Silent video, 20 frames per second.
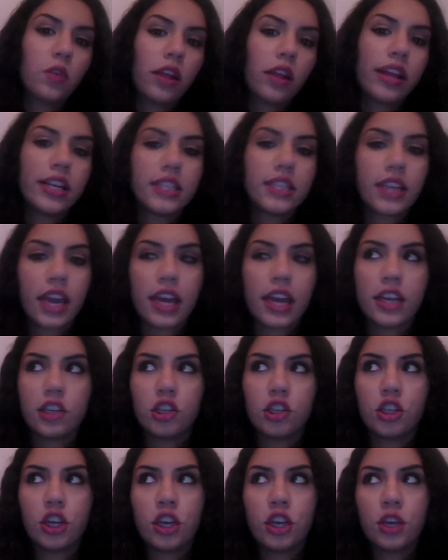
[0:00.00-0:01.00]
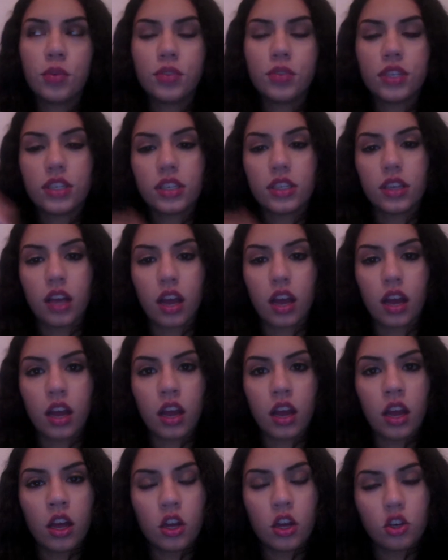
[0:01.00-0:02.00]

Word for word: oily skin and she uses a